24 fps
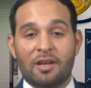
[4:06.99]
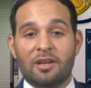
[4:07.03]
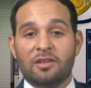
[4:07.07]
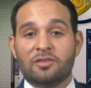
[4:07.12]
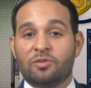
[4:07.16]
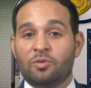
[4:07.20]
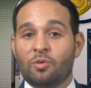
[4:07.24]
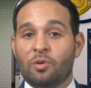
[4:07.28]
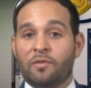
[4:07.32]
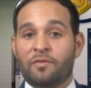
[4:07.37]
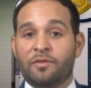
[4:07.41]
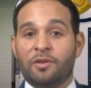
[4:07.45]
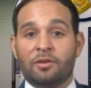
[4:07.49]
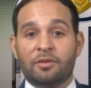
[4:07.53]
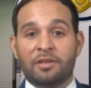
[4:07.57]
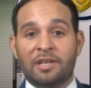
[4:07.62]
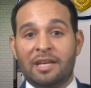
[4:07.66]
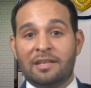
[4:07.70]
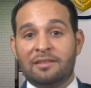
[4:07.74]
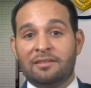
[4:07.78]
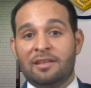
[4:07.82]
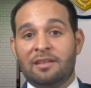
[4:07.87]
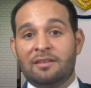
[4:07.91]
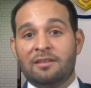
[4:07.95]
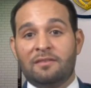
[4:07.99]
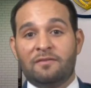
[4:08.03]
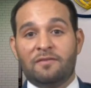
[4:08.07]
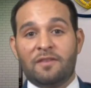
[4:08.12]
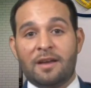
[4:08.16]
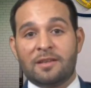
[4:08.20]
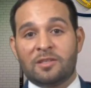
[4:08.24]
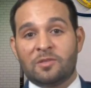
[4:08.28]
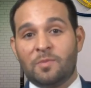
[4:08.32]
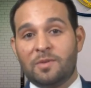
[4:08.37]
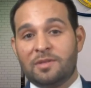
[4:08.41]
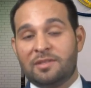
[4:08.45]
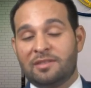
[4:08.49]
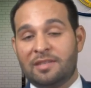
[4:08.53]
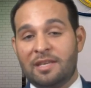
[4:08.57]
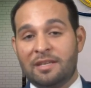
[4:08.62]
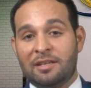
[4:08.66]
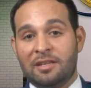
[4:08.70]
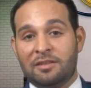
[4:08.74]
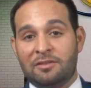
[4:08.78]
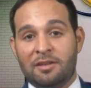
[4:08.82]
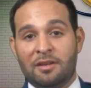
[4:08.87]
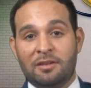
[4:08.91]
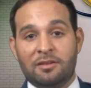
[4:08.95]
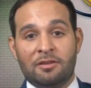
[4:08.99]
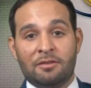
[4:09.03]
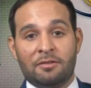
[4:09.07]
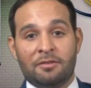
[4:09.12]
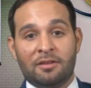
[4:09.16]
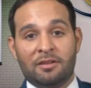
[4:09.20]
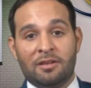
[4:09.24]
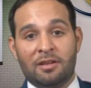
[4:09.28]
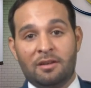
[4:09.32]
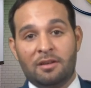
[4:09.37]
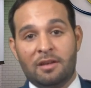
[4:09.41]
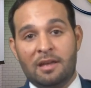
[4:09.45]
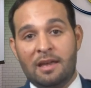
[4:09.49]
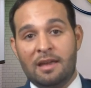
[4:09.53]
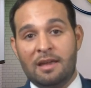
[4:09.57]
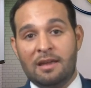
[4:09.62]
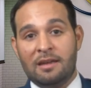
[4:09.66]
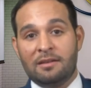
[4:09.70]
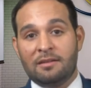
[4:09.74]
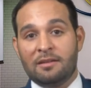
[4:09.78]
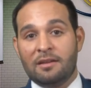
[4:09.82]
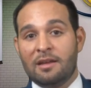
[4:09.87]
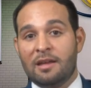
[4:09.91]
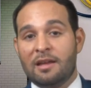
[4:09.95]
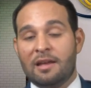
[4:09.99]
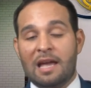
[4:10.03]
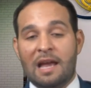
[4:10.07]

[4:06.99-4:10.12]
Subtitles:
So if you're getting in investments thinking that you're going to, hey,